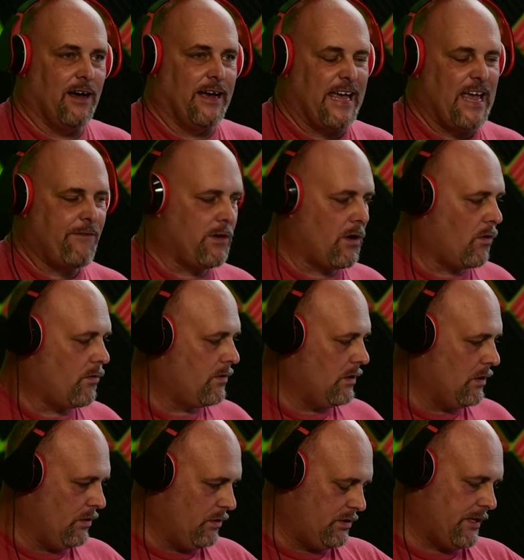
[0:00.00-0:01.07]
Even on,
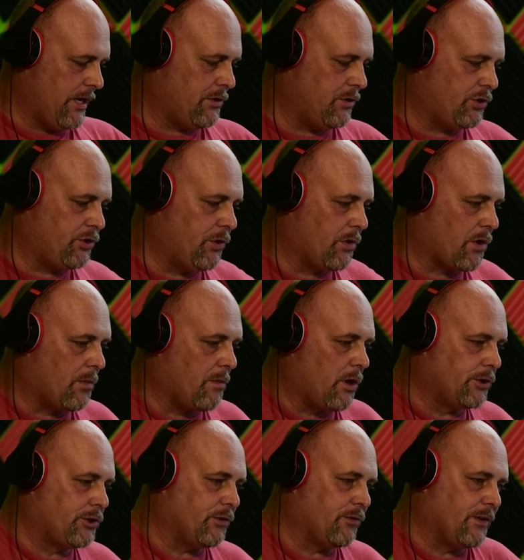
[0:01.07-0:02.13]
you said you shoot
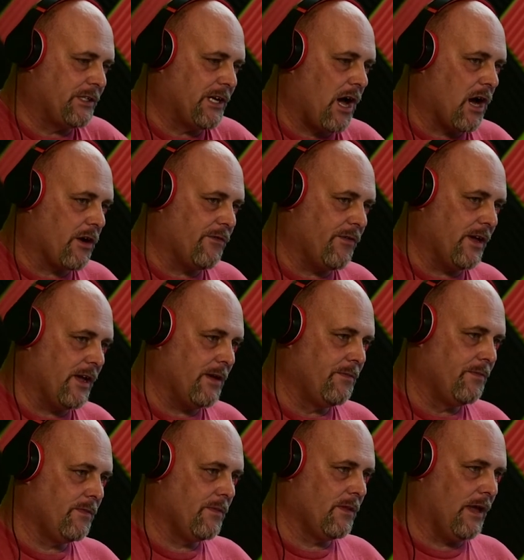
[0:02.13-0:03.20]
commercial photography,
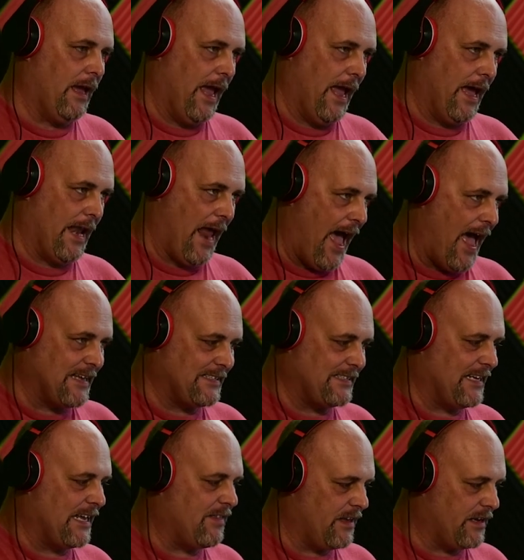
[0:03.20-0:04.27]
and I
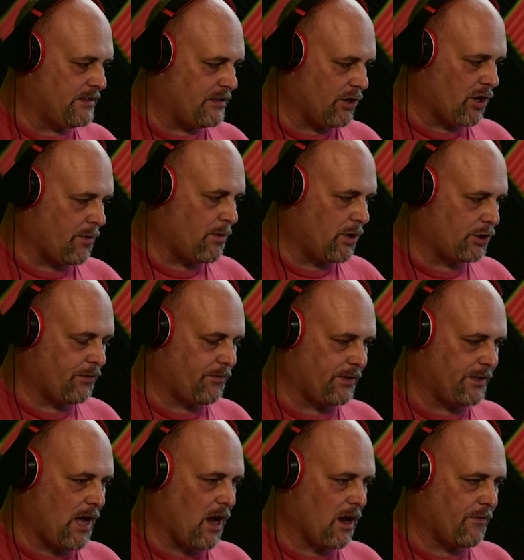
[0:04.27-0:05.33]
see this in commercial
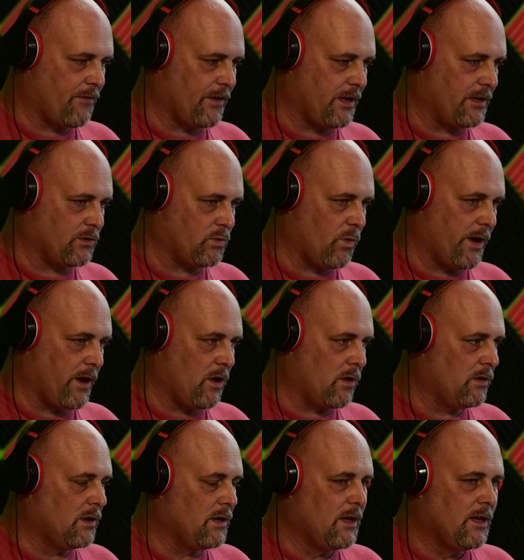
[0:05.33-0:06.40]
photography as well.